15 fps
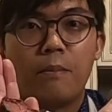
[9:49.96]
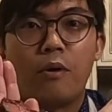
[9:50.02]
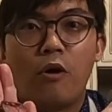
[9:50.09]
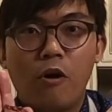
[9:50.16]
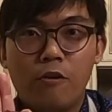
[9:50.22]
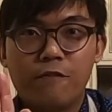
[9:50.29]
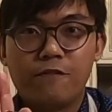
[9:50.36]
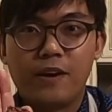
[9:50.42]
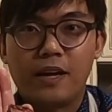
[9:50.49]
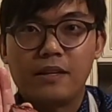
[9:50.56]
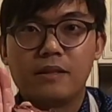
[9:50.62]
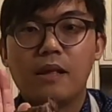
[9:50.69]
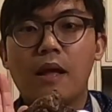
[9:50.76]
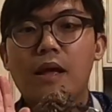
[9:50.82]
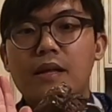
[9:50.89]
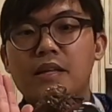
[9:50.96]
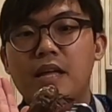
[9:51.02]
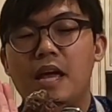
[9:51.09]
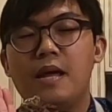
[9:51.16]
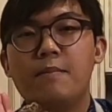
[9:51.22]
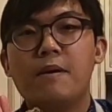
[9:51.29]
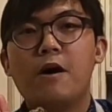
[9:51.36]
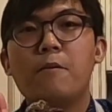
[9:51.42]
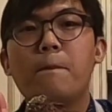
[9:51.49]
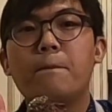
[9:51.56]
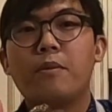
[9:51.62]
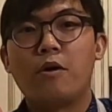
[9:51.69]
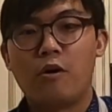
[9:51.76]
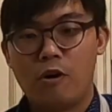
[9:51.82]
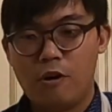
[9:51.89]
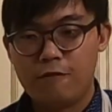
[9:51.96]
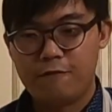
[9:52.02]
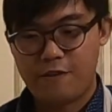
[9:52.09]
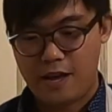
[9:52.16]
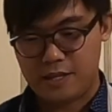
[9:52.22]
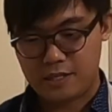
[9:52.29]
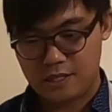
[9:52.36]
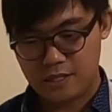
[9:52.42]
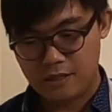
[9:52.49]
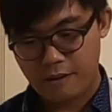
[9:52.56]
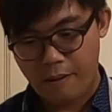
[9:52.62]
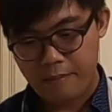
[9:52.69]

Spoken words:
Perfect. Came out perfect.